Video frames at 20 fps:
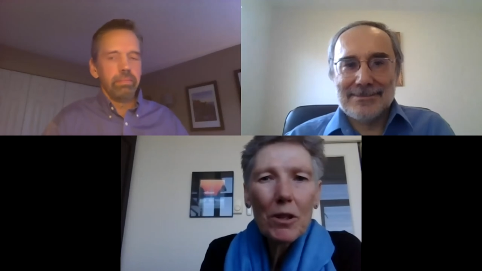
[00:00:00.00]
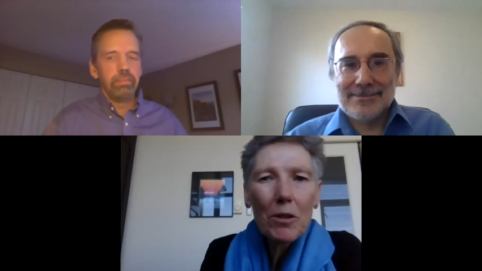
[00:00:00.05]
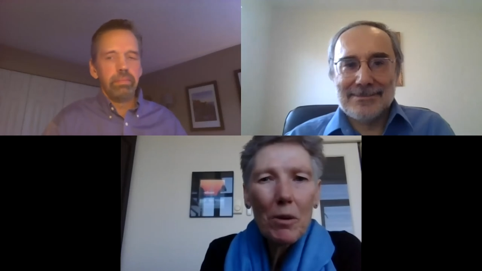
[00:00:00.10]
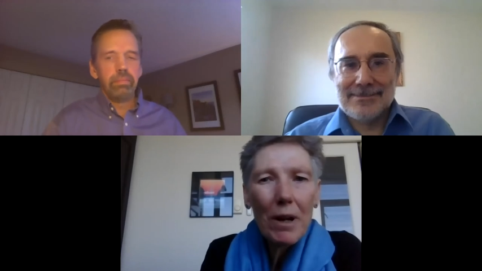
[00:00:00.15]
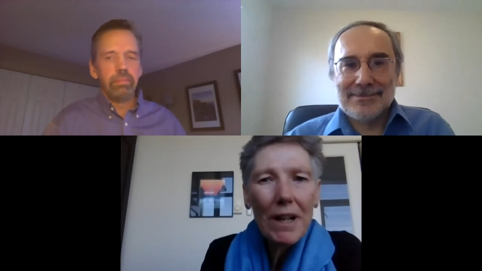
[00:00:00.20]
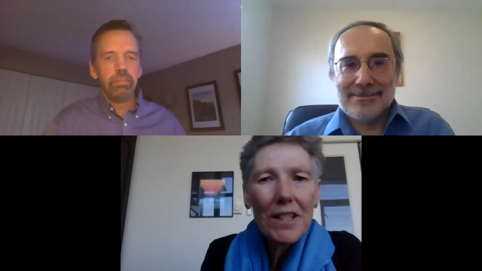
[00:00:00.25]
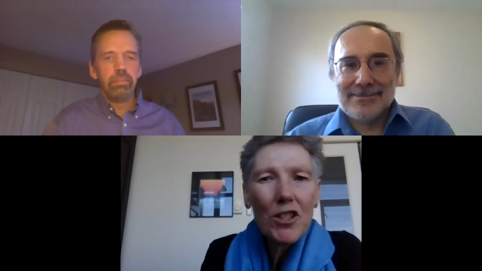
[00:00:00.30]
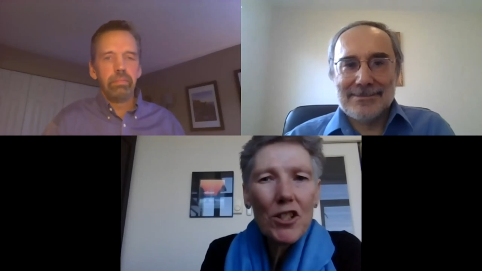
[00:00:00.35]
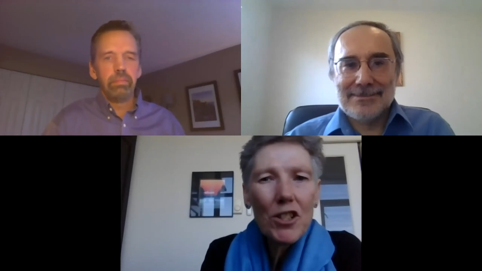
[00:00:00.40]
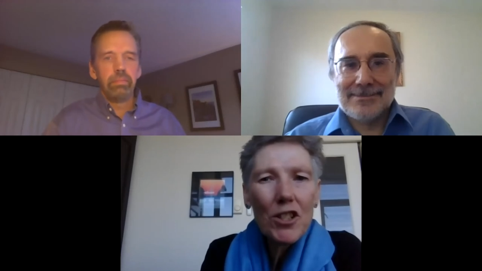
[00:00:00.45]
Speaker 1: a
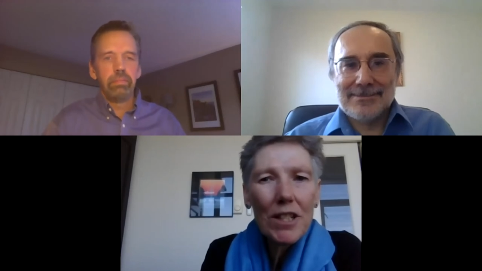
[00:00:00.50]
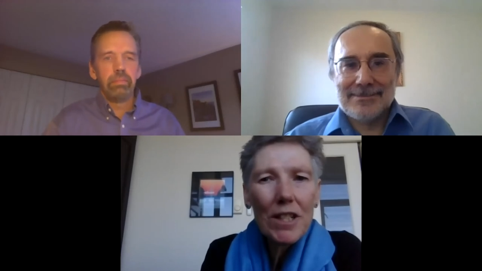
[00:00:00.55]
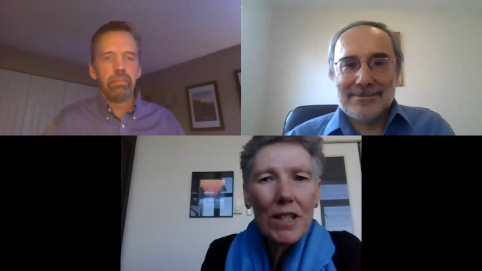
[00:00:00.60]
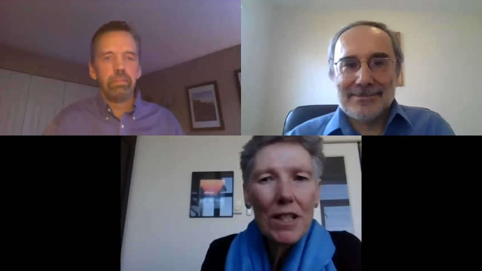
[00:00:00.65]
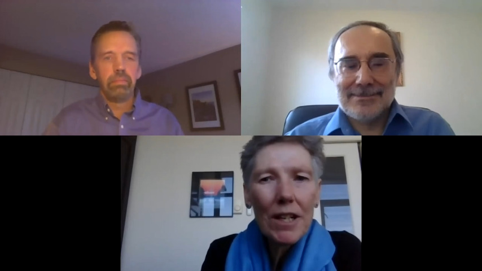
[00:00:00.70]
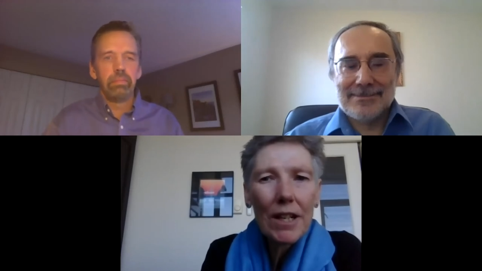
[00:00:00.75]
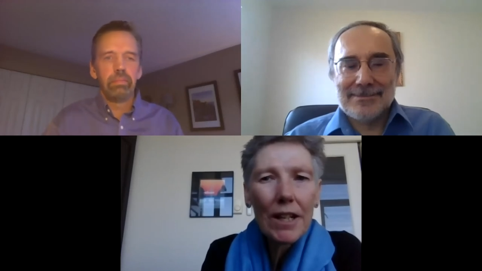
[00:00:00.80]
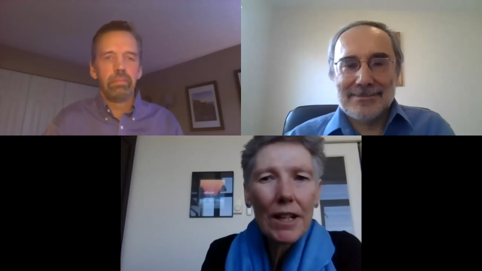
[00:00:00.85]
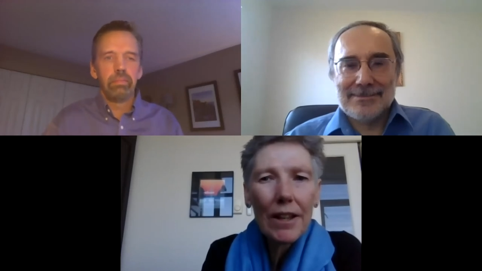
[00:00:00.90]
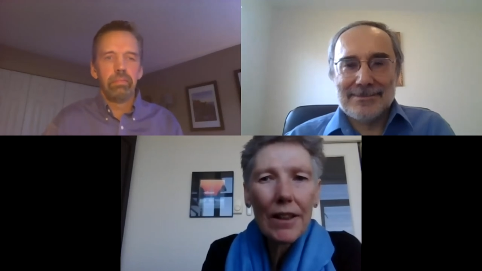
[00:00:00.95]

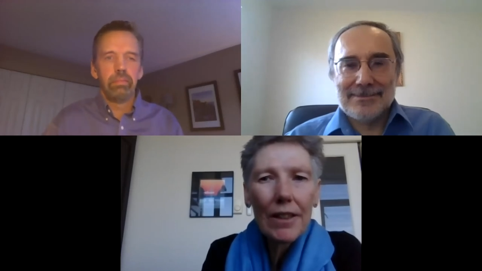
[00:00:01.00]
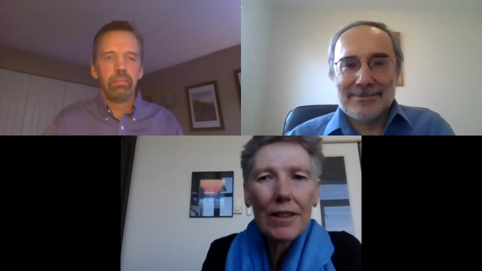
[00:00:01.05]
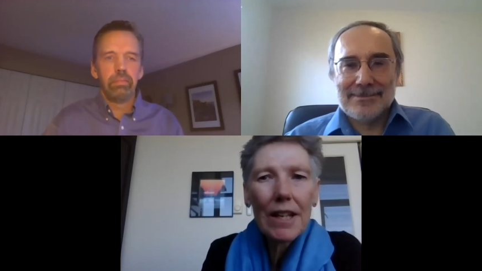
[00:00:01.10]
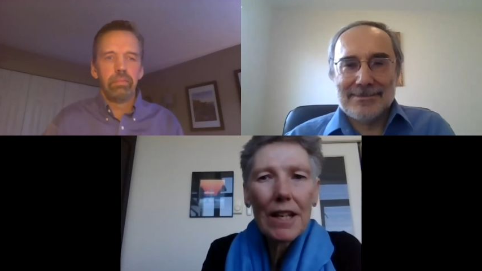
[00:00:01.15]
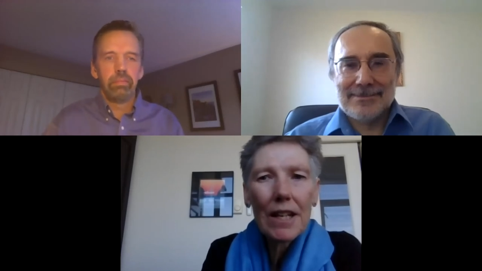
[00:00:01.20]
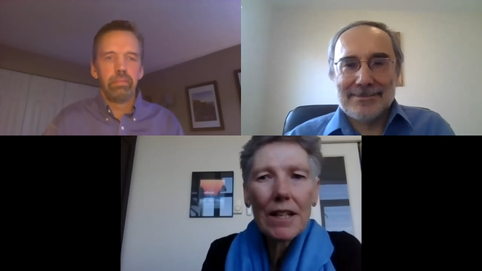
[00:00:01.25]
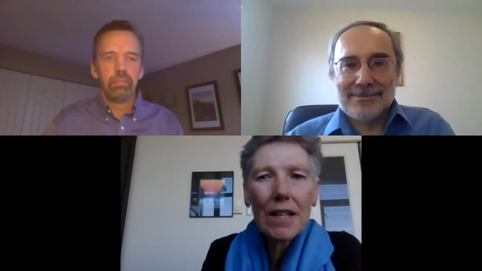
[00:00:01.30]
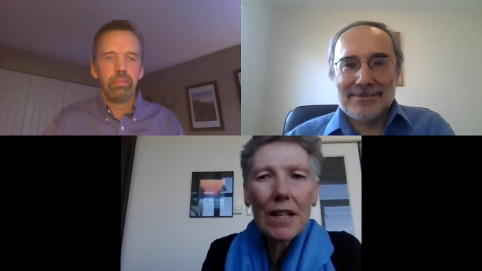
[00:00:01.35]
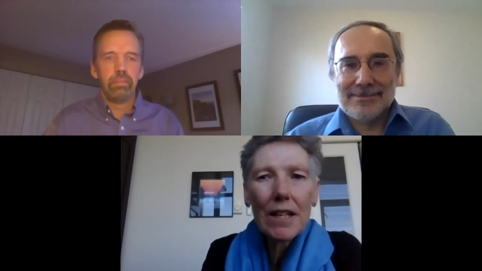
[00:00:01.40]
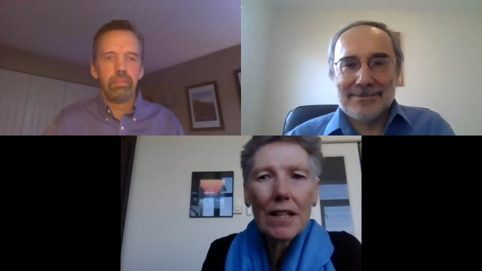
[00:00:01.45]
question
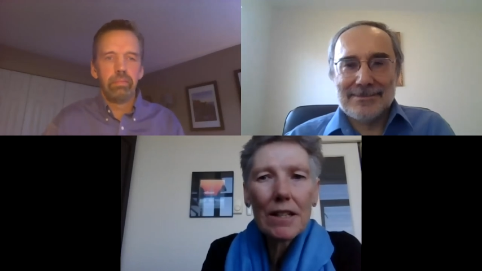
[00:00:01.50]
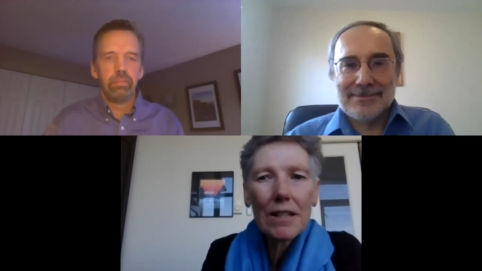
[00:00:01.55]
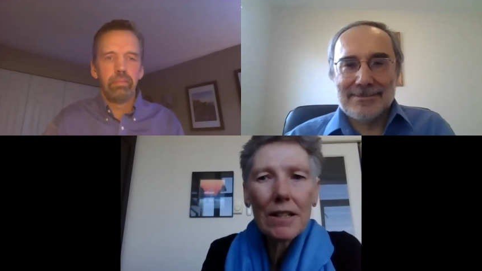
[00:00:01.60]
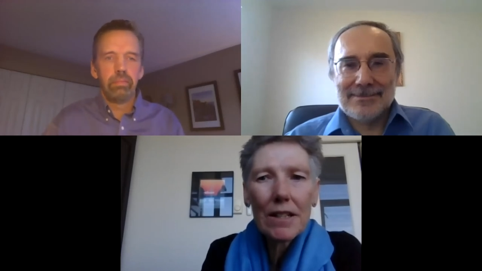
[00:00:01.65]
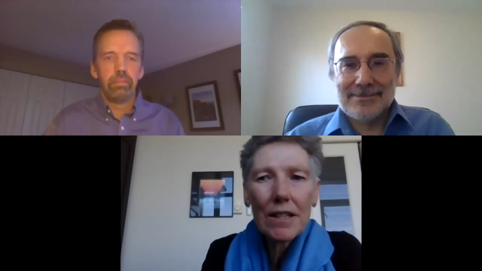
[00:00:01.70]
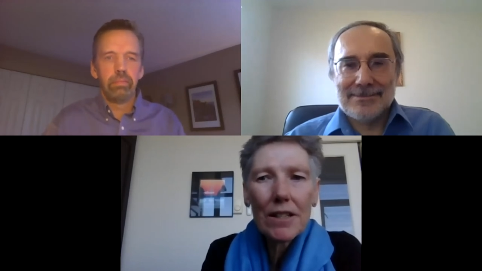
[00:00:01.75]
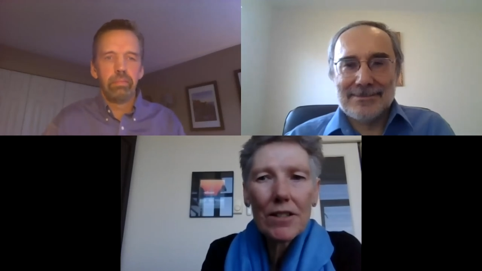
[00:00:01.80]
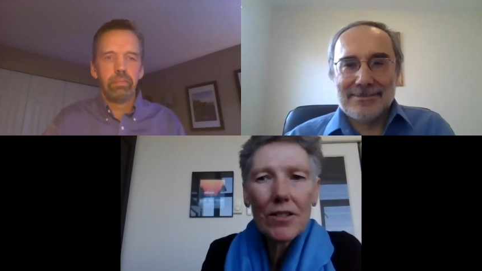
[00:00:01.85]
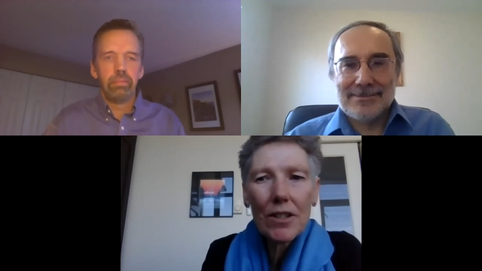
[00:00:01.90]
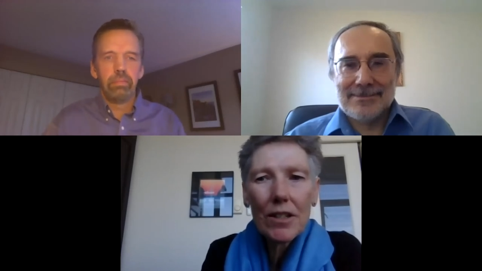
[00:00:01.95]
then, and
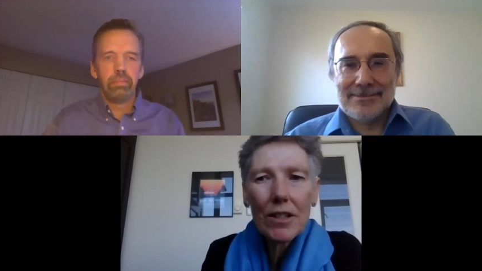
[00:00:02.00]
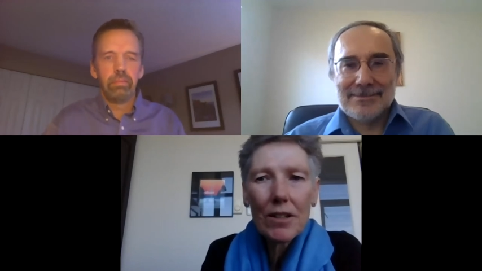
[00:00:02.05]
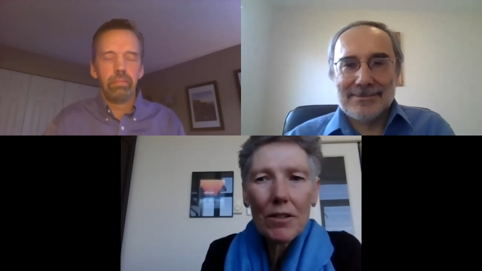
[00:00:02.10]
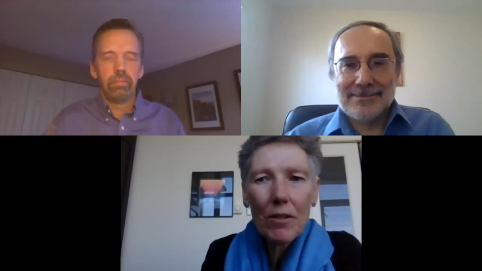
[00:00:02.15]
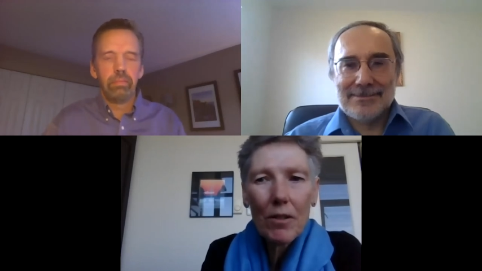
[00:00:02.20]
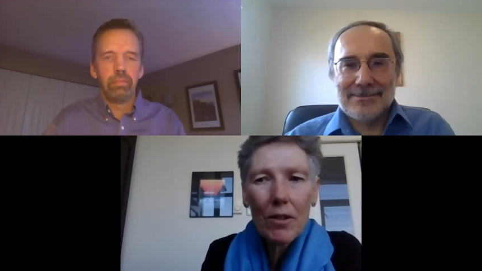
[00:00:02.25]
this uh,